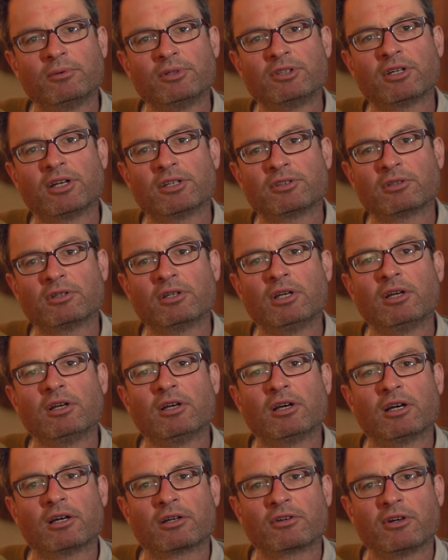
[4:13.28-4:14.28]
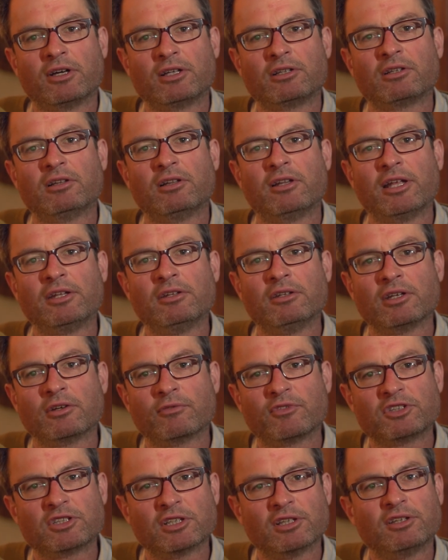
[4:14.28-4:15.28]
which has a great lending
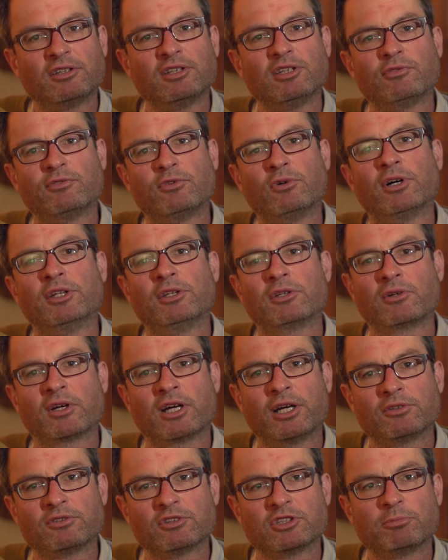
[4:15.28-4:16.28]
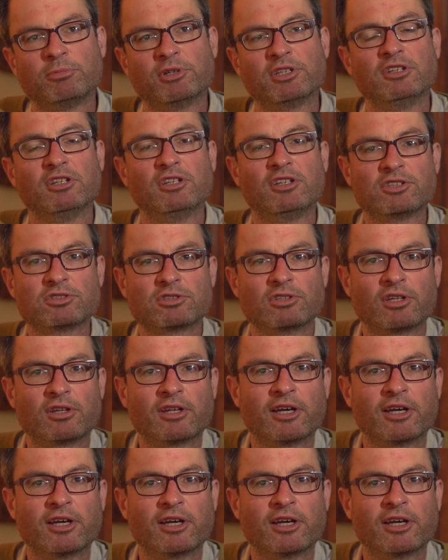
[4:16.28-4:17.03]
facility for undergraduates. But in addition to